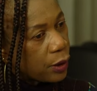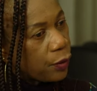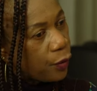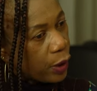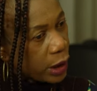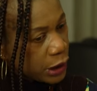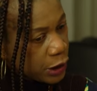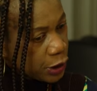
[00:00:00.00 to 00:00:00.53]

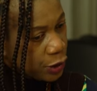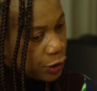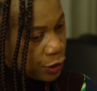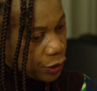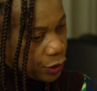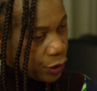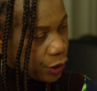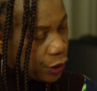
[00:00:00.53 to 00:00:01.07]
what,
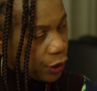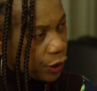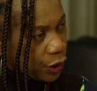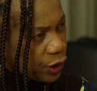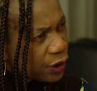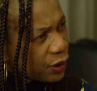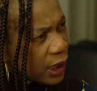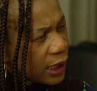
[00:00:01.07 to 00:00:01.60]

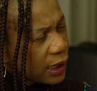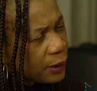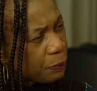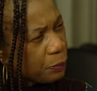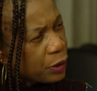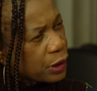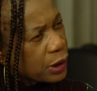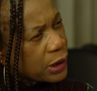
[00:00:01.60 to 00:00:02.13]
you know, like,
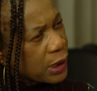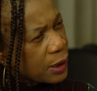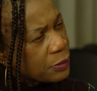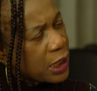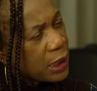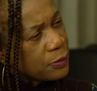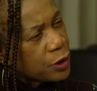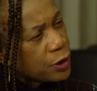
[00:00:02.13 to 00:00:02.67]

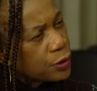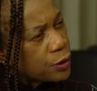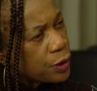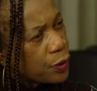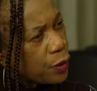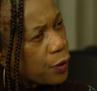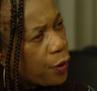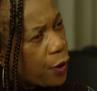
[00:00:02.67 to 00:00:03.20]
sometimes
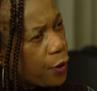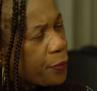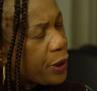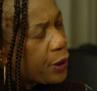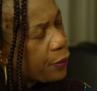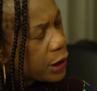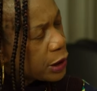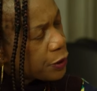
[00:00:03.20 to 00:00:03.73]
children
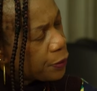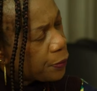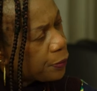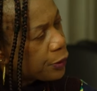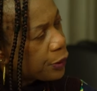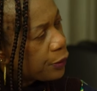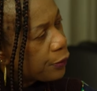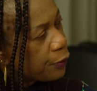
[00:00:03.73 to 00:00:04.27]
copy
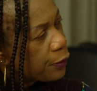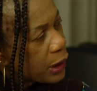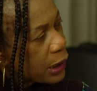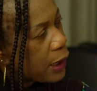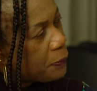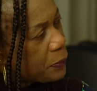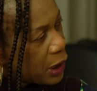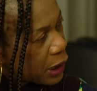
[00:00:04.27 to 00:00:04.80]
what
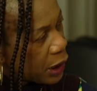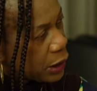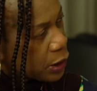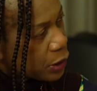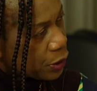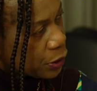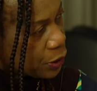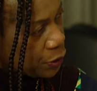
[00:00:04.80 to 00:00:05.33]
their
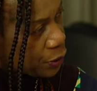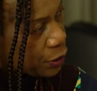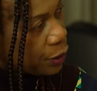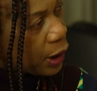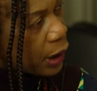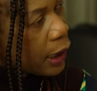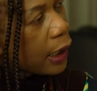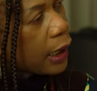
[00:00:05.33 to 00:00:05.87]
parents
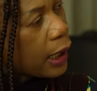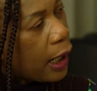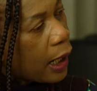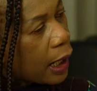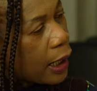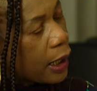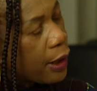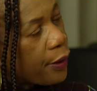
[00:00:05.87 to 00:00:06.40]
do.
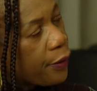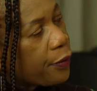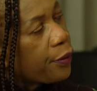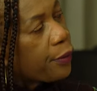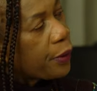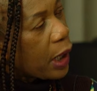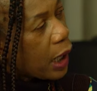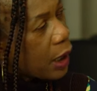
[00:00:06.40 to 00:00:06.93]
Yeah,
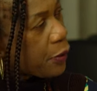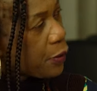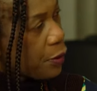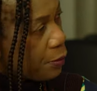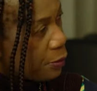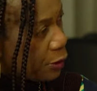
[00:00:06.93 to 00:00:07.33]
so we are role